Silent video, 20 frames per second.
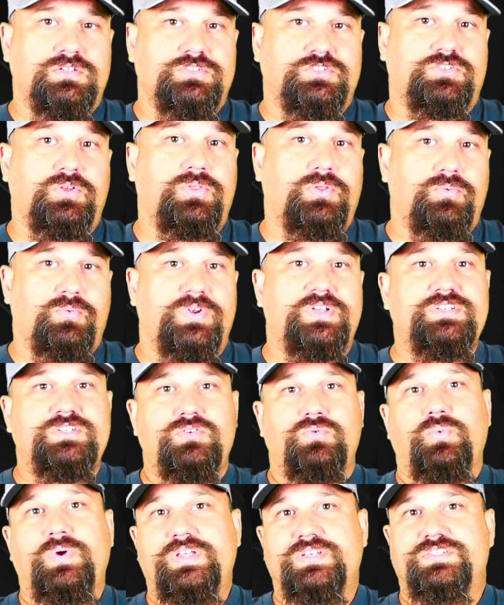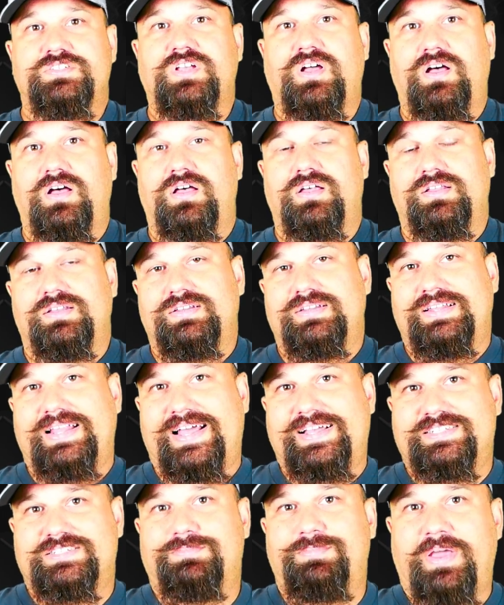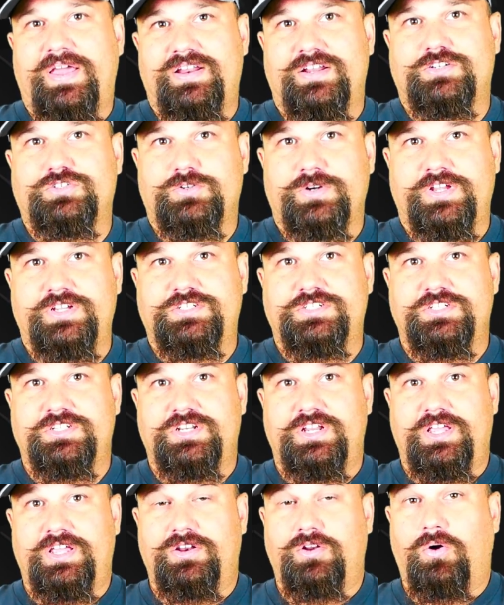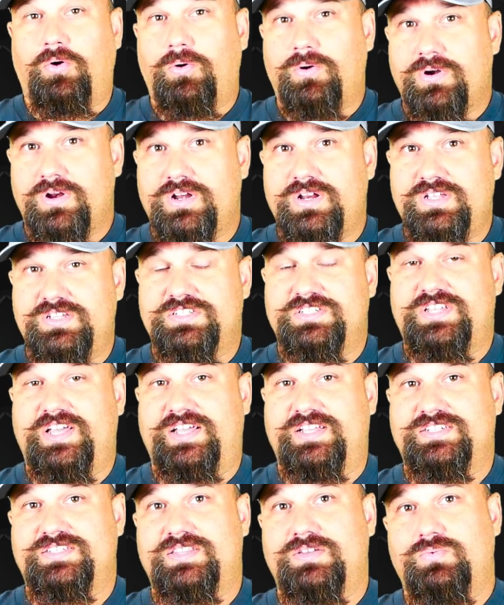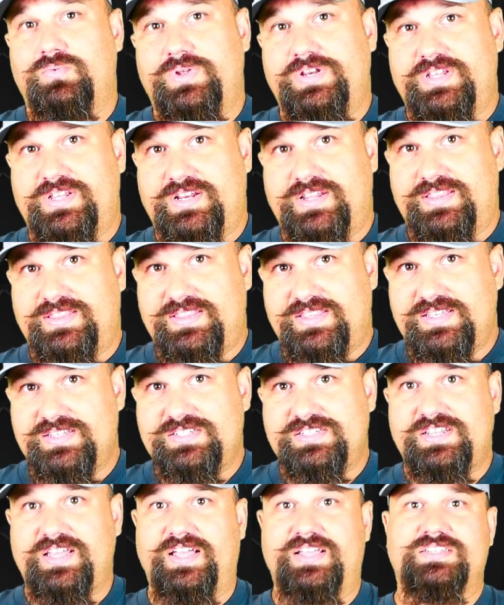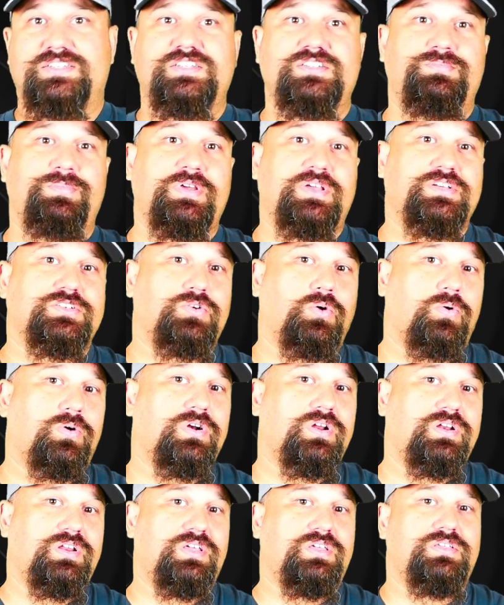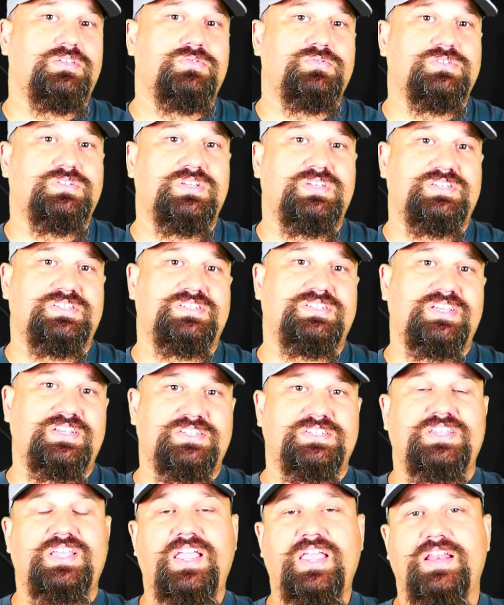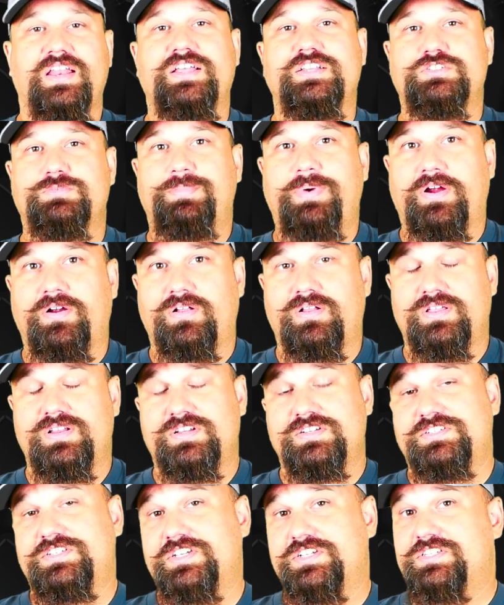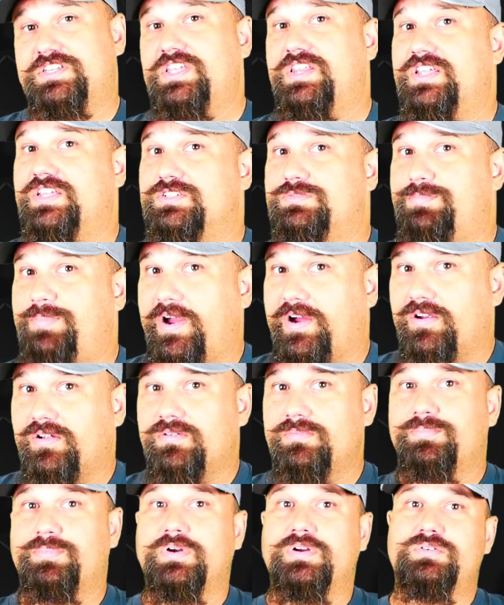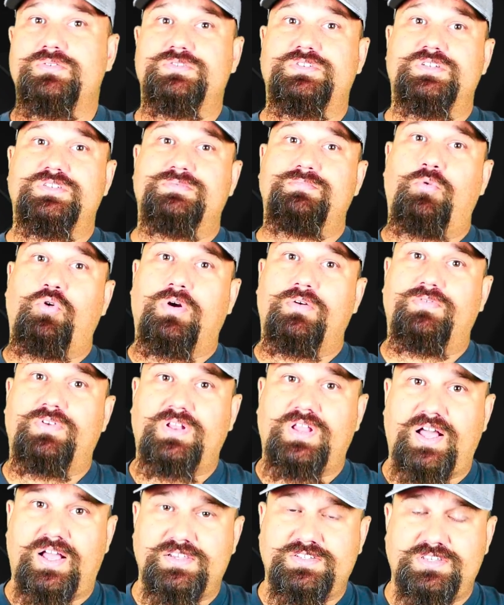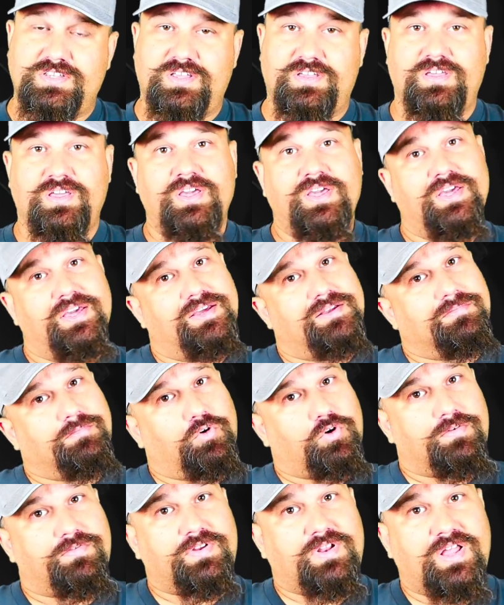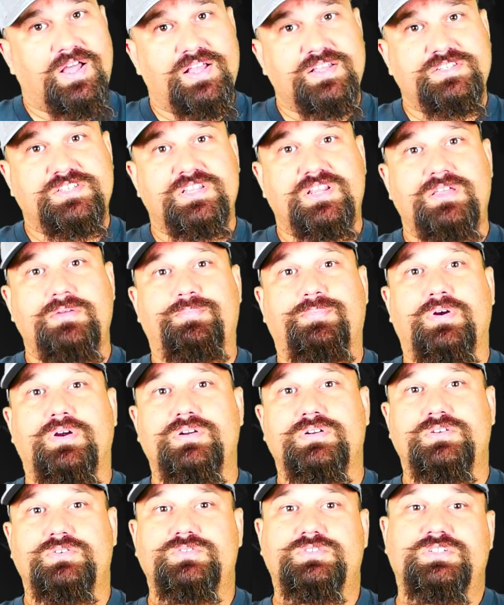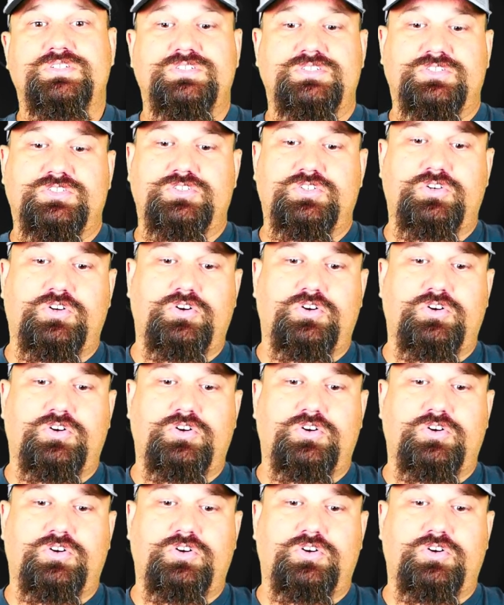So the reason we saw less penetration in Hornady's test than we did in this test is because Hornady used a 16-inch barrel, and a 16-inch barrel produces more velocity, and more velocity produces